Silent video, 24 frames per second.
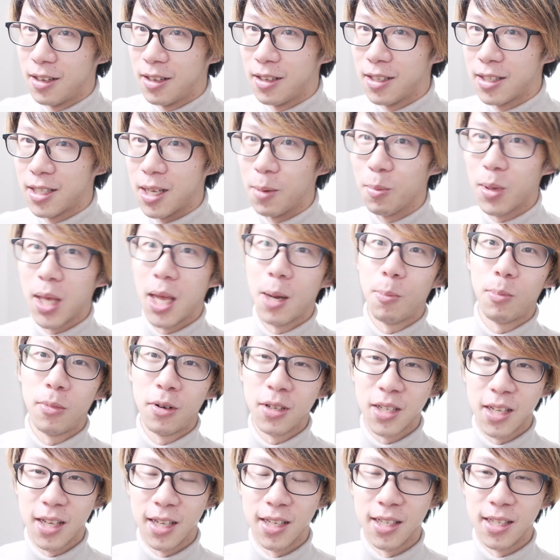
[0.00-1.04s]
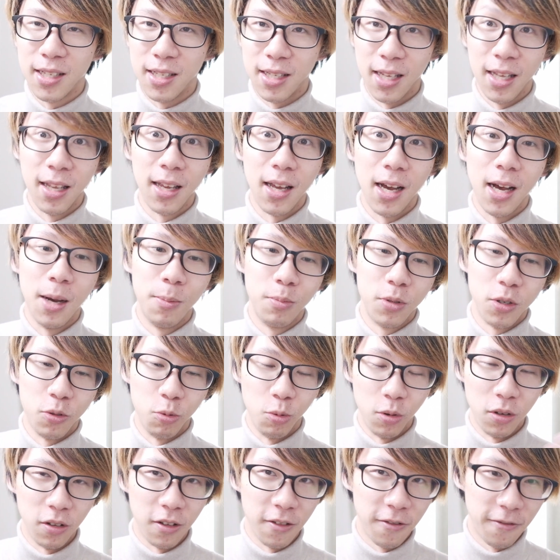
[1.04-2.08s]
some cameras can sync up to
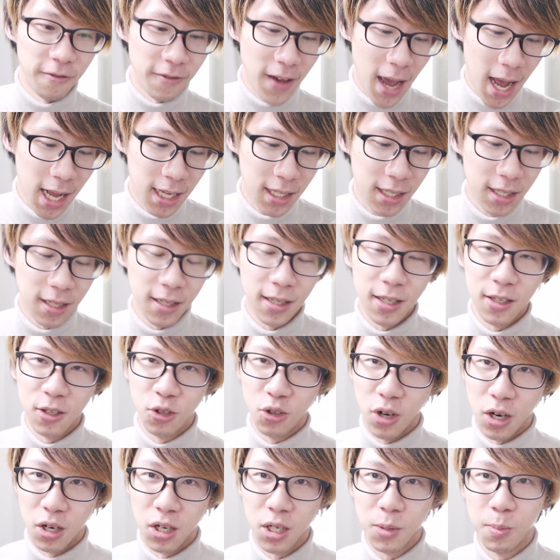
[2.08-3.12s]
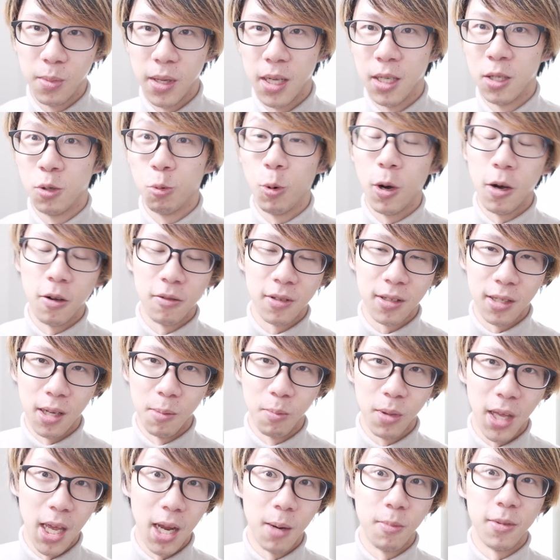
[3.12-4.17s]
really fast shutter speeds, while
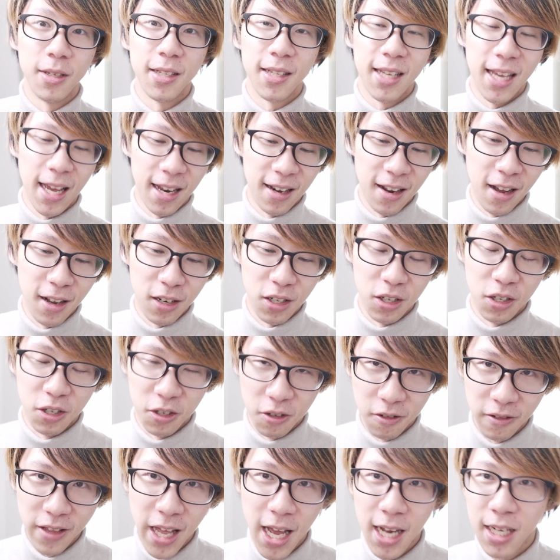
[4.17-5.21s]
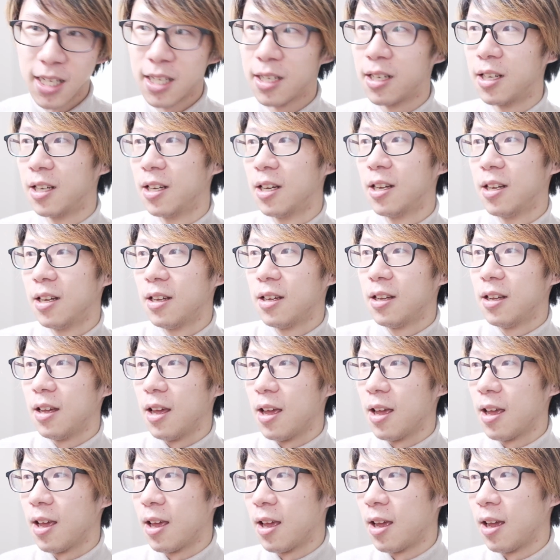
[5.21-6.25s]
some cameras cannot do that.
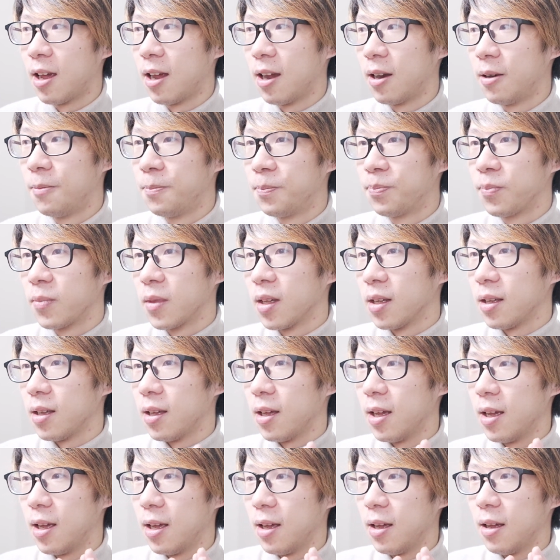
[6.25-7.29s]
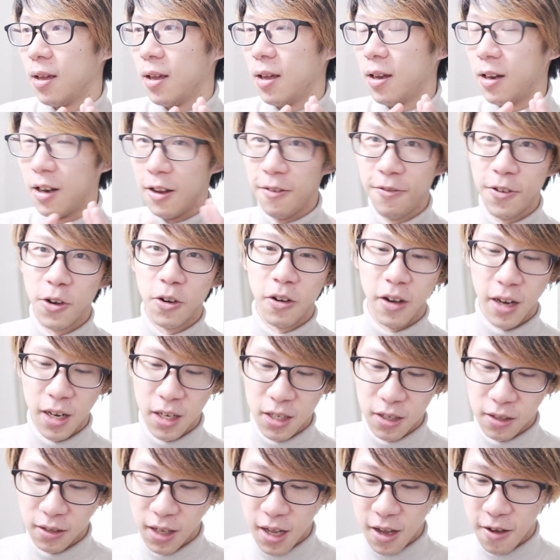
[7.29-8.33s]
And if you're
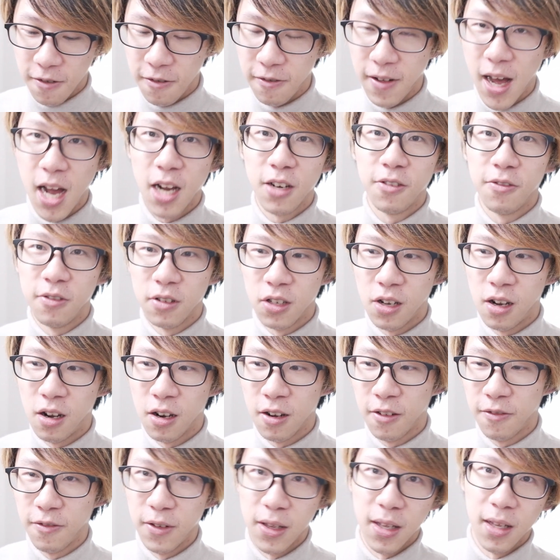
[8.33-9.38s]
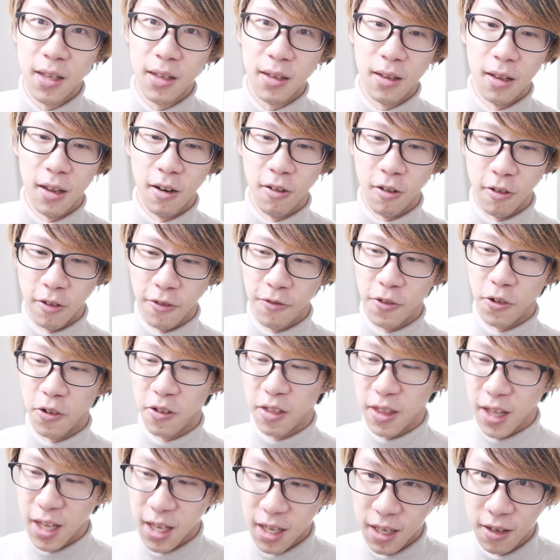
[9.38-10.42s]
into like flash photography, or if you're
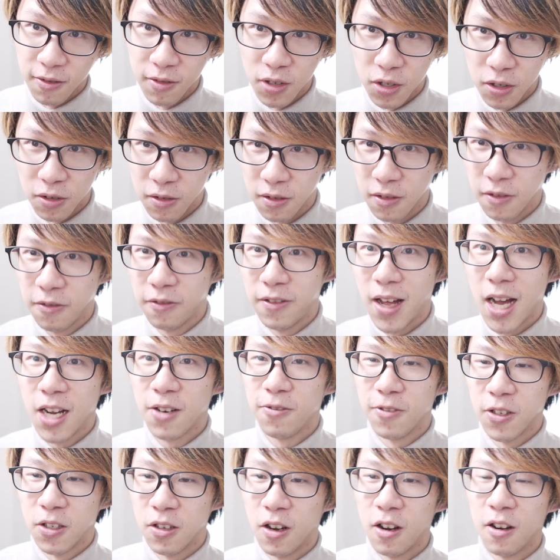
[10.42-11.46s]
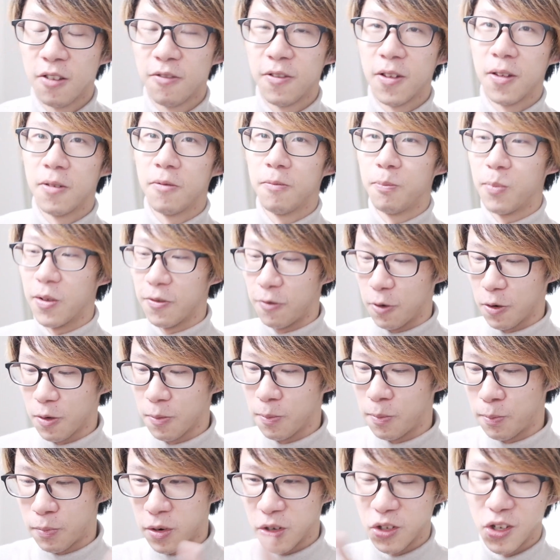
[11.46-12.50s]
thinking of doing flash photography, before
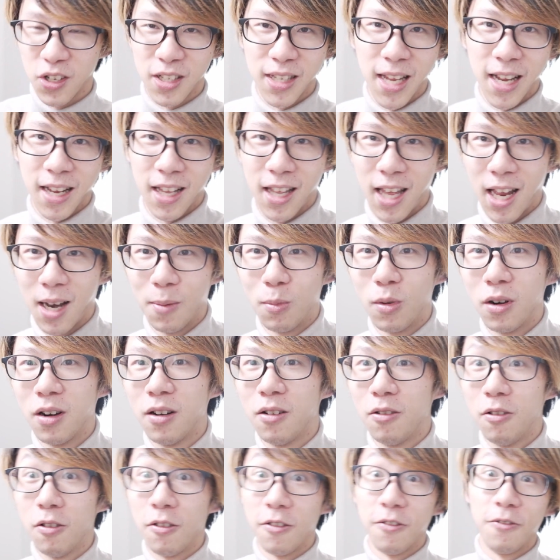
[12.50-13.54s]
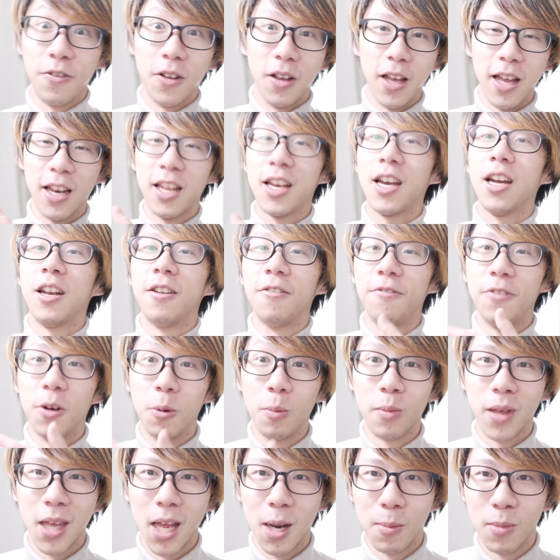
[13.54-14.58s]
you purchase that camera, or any kind of
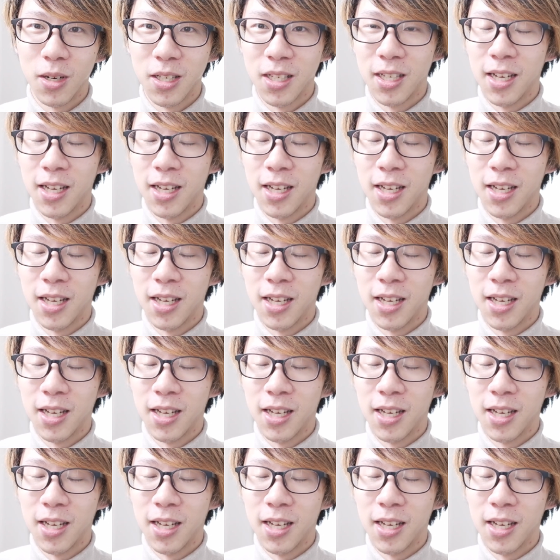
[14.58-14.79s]
film cameras